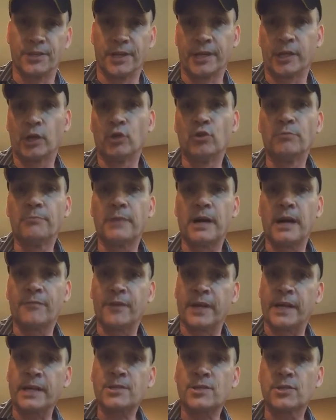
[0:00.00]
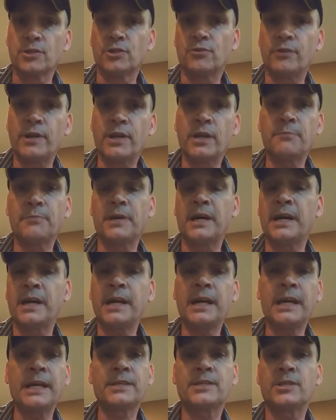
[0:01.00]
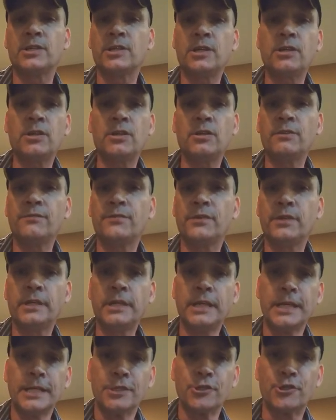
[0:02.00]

Take home my Vexilar and my ATV.